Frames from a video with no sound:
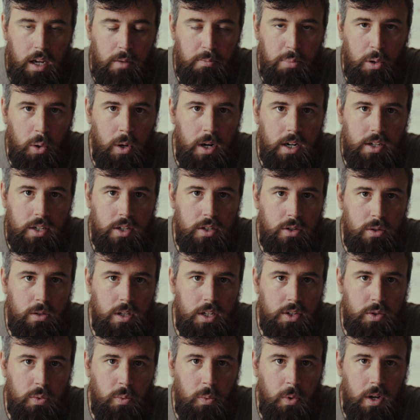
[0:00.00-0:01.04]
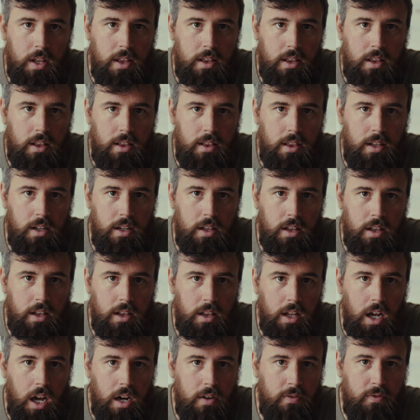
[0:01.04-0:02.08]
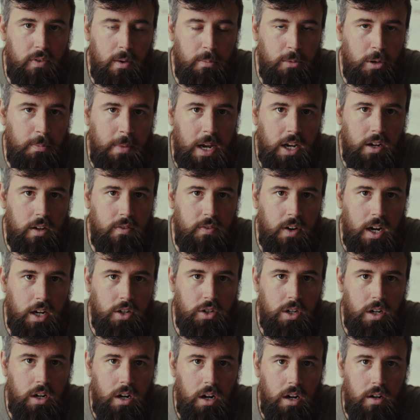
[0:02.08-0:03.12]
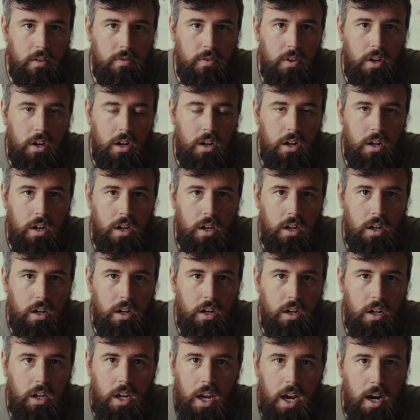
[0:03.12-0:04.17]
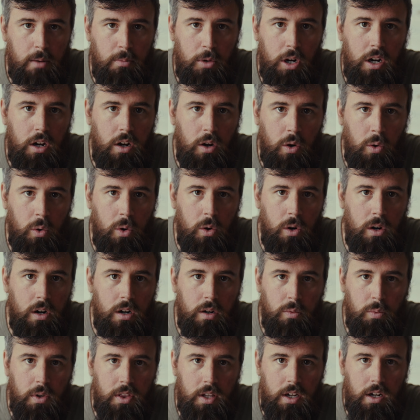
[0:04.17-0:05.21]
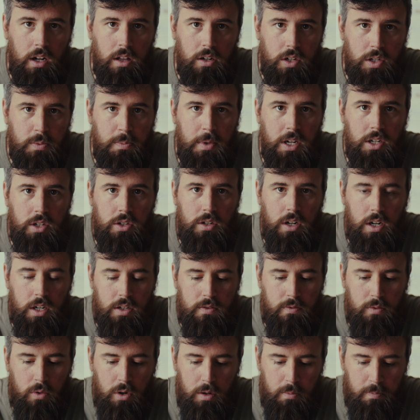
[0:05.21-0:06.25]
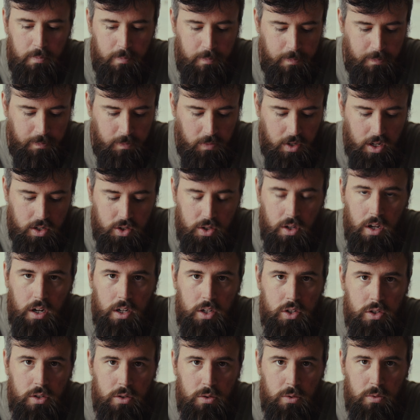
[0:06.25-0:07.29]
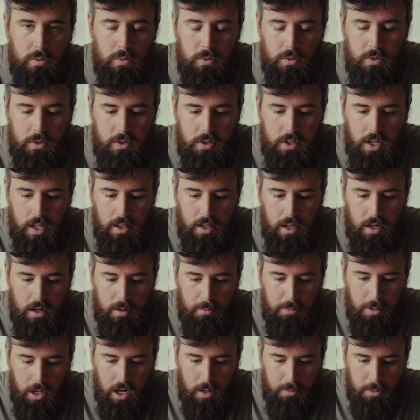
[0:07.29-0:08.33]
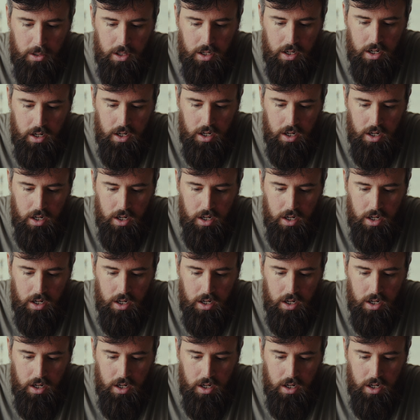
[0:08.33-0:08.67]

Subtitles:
important to do this with the LUT from the manufacturer of your camera or with a color space transform, as long as you set that up properly.